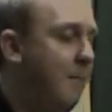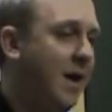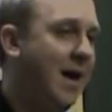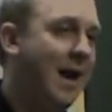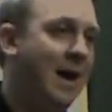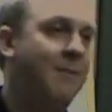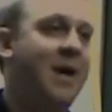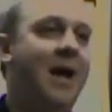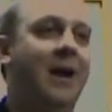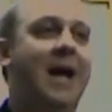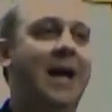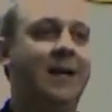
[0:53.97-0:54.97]
But I'm
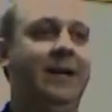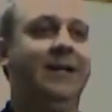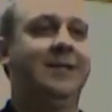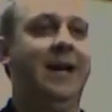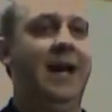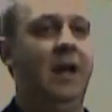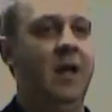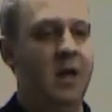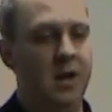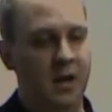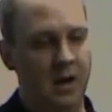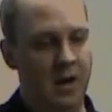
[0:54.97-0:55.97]
not likely to say,
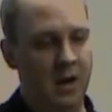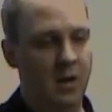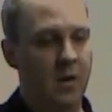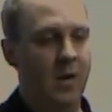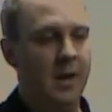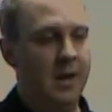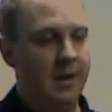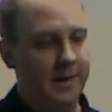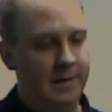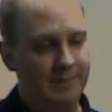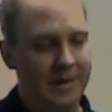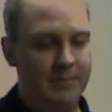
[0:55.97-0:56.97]

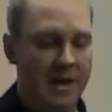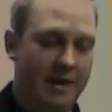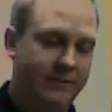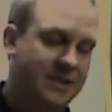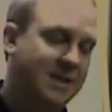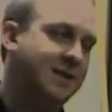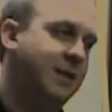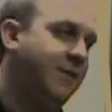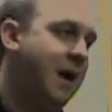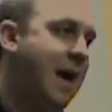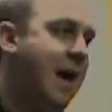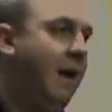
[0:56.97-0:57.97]
I'm kind of a sensitive
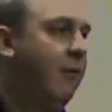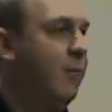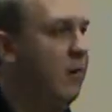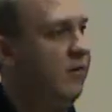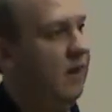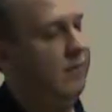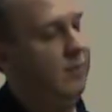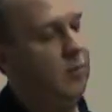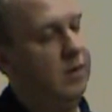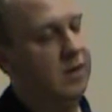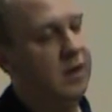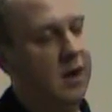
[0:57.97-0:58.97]
guy and I'd appreciate if you
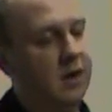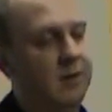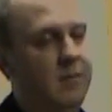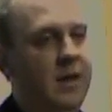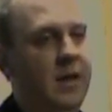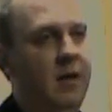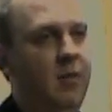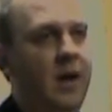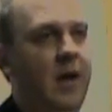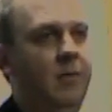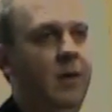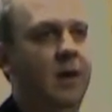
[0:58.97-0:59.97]
wouldn't talk to me that
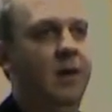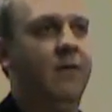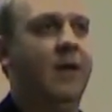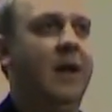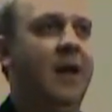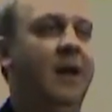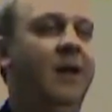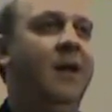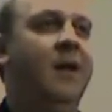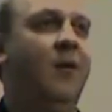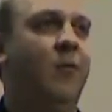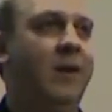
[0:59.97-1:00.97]
way, because I kind
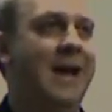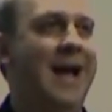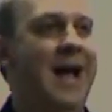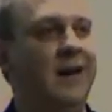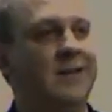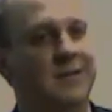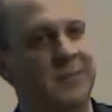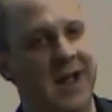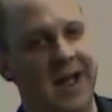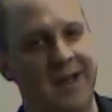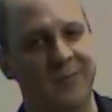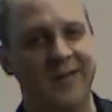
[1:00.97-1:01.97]
of react
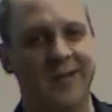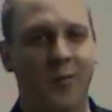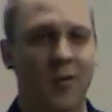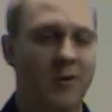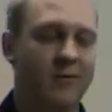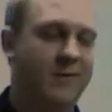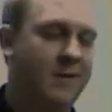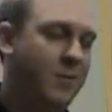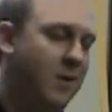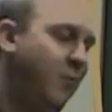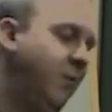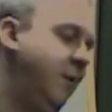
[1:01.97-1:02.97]
sometimes to the words that
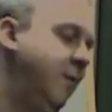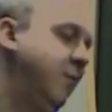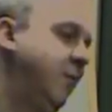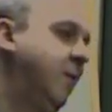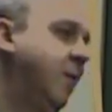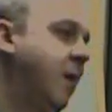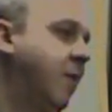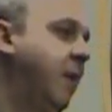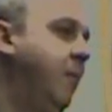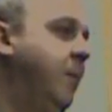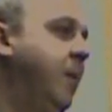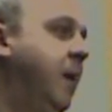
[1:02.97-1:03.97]
people use because I'm